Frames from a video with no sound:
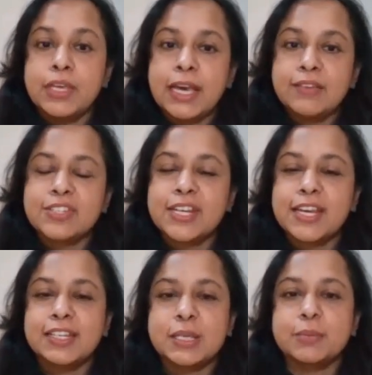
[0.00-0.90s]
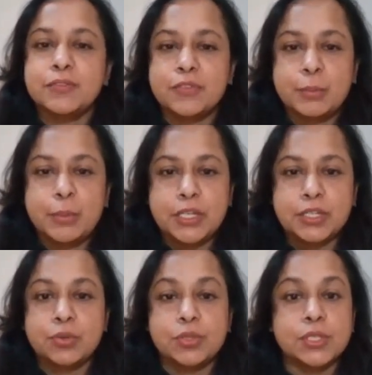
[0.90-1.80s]
We have shared some
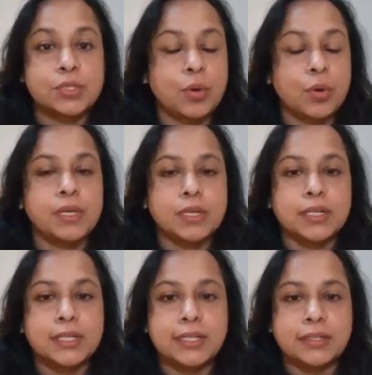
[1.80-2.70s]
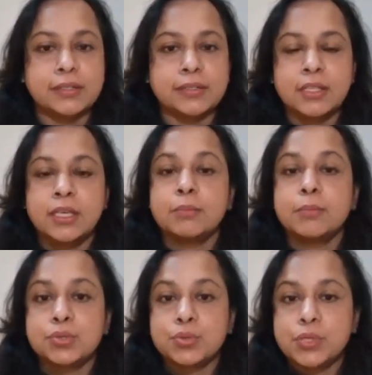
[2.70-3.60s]
information on this topic earlier,
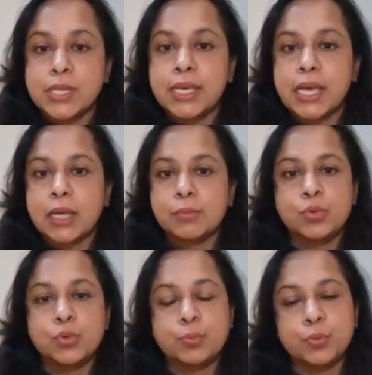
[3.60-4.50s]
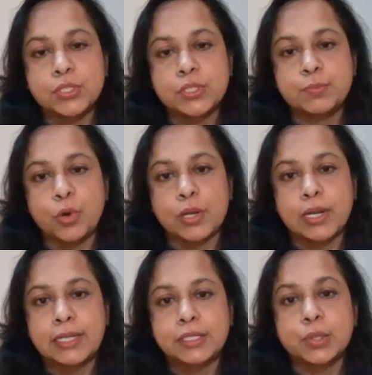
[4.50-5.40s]
but today I'm going to put the
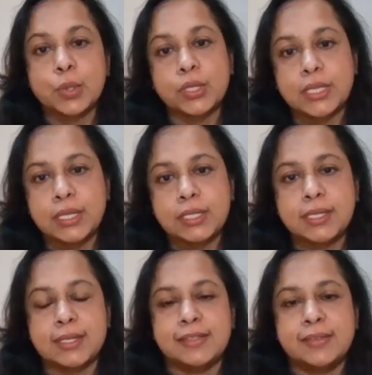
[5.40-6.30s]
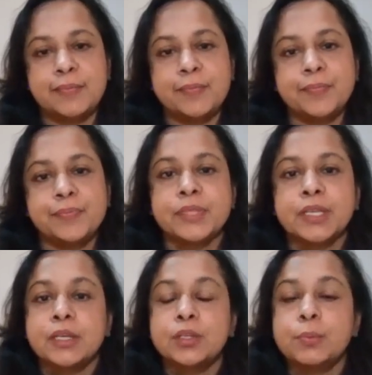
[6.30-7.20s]
spotlight on India.
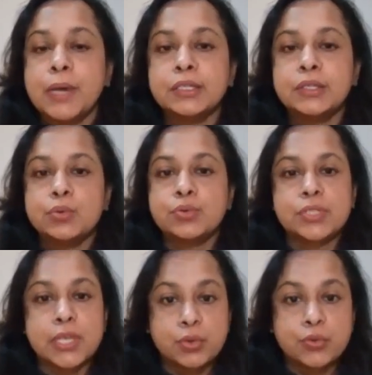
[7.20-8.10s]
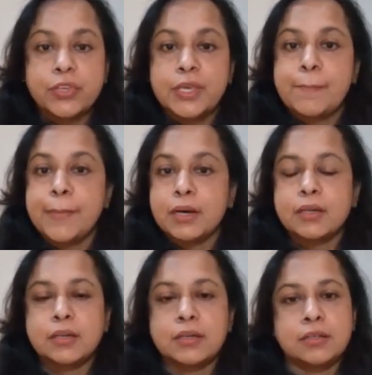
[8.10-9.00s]
You might know Sanofi,
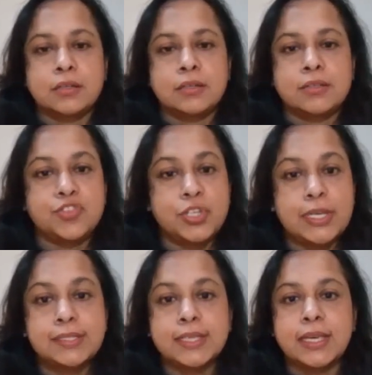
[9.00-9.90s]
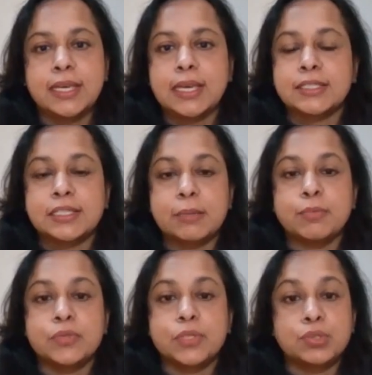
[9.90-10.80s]
Merck, GSK as
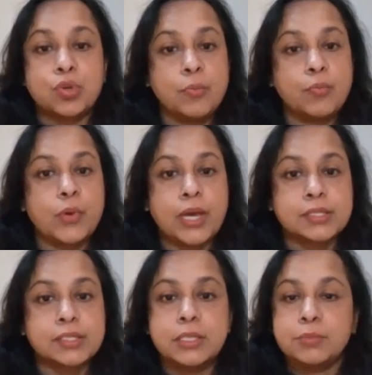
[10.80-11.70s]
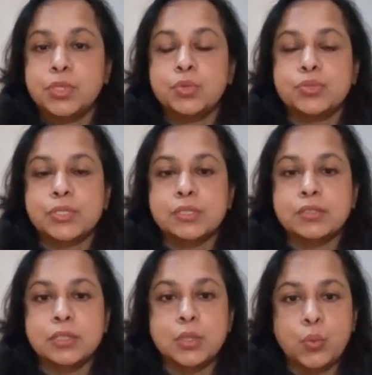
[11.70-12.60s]
some of the top vaccine
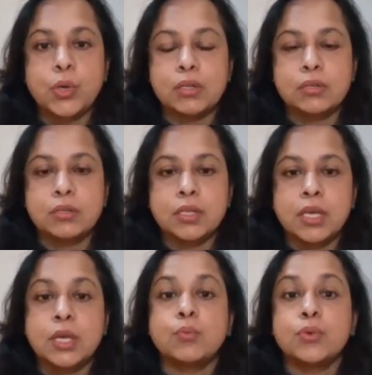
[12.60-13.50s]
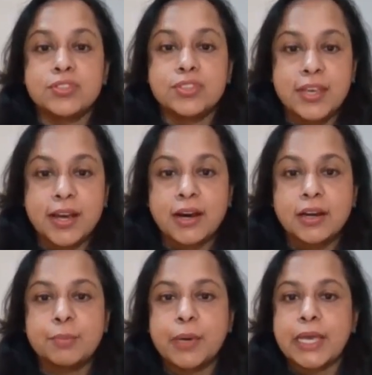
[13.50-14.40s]
producers in the world, which they
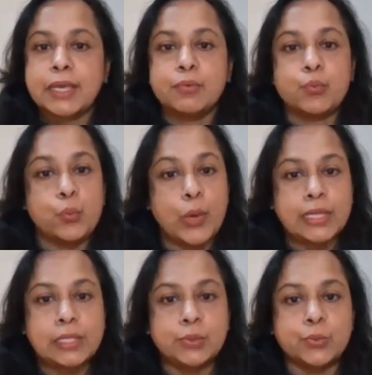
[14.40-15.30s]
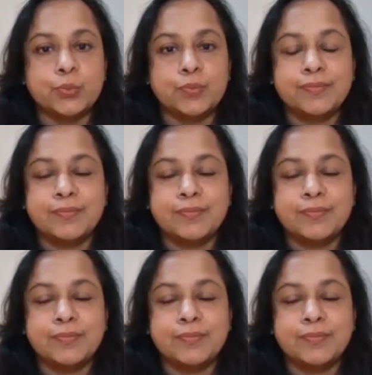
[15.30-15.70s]
are by value.